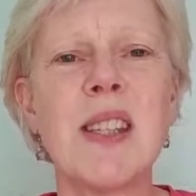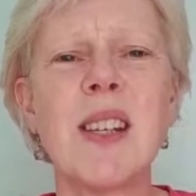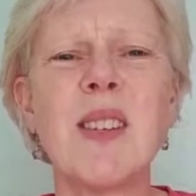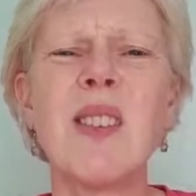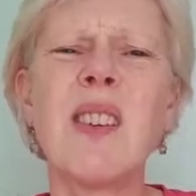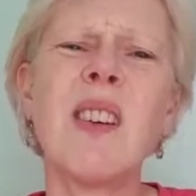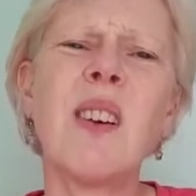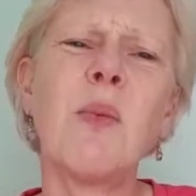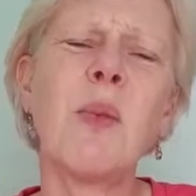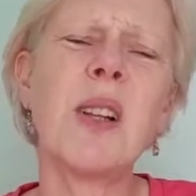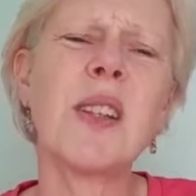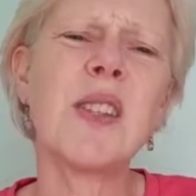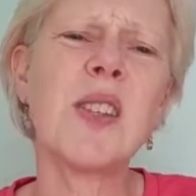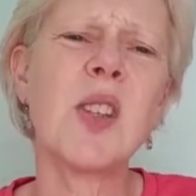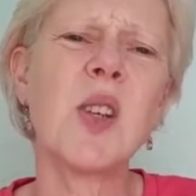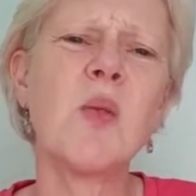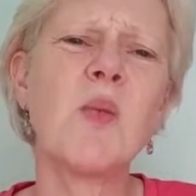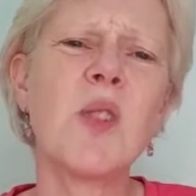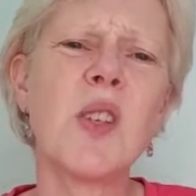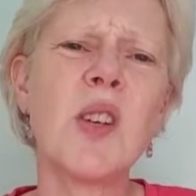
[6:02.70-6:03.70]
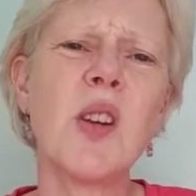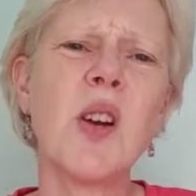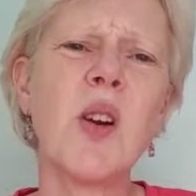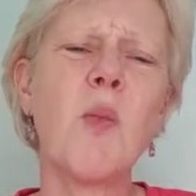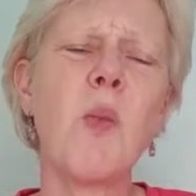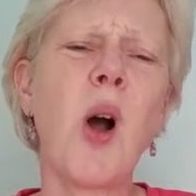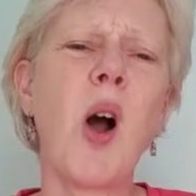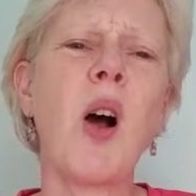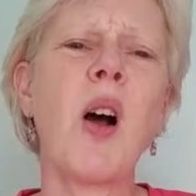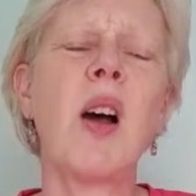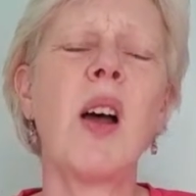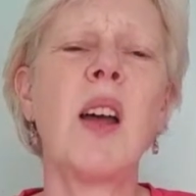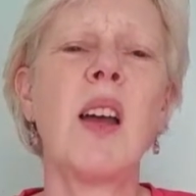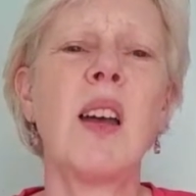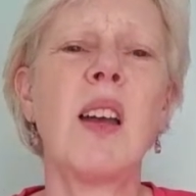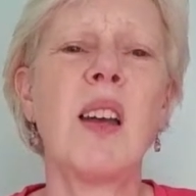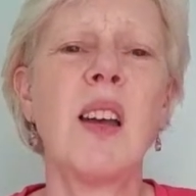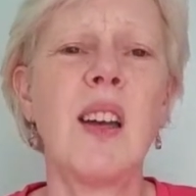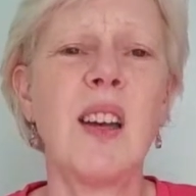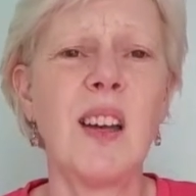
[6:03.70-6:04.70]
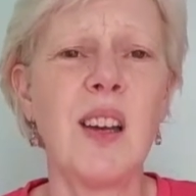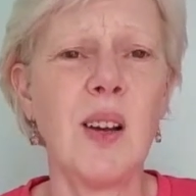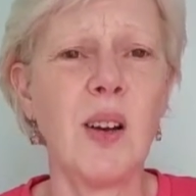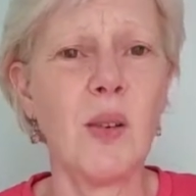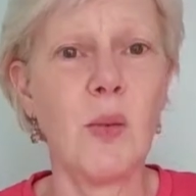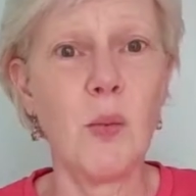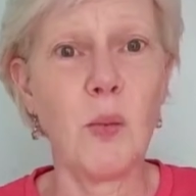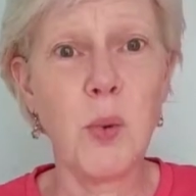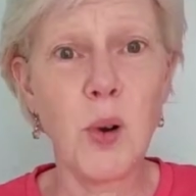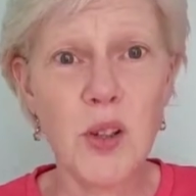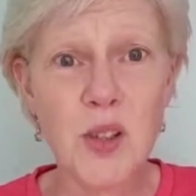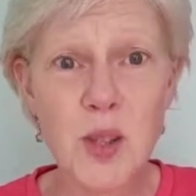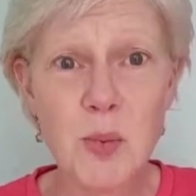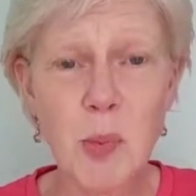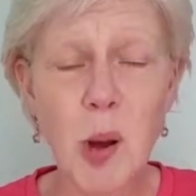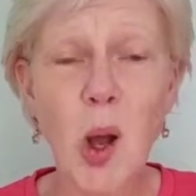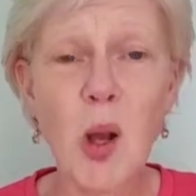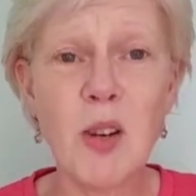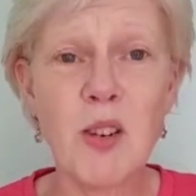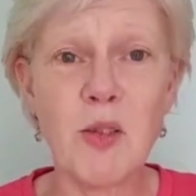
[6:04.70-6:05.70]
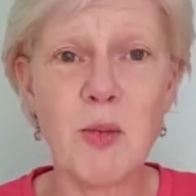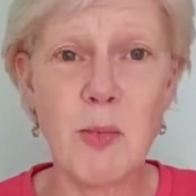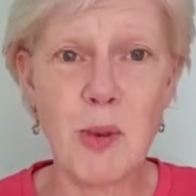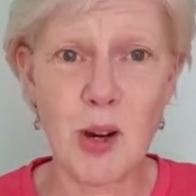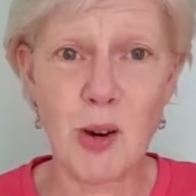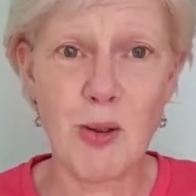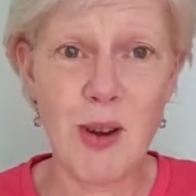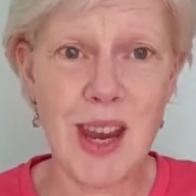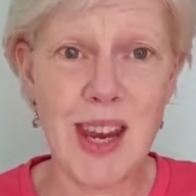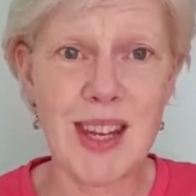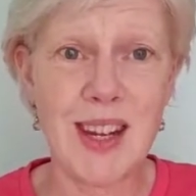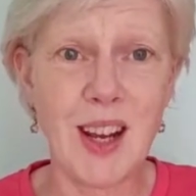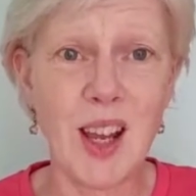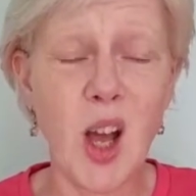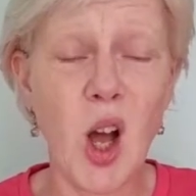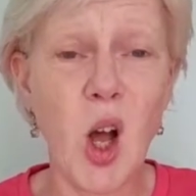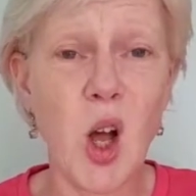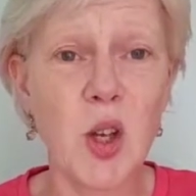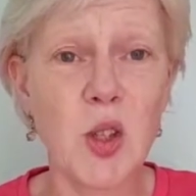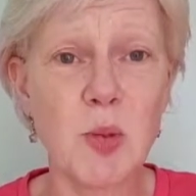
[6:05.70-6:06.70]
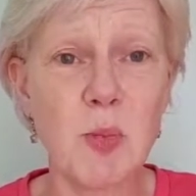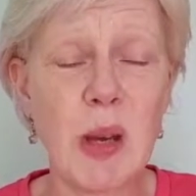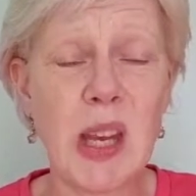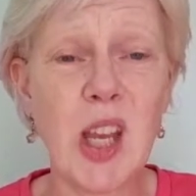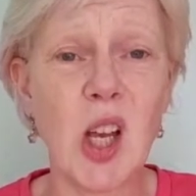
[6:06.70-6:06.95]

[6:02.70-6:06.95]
me and said, oh well, Sue, do you know what's the point of me creating a course?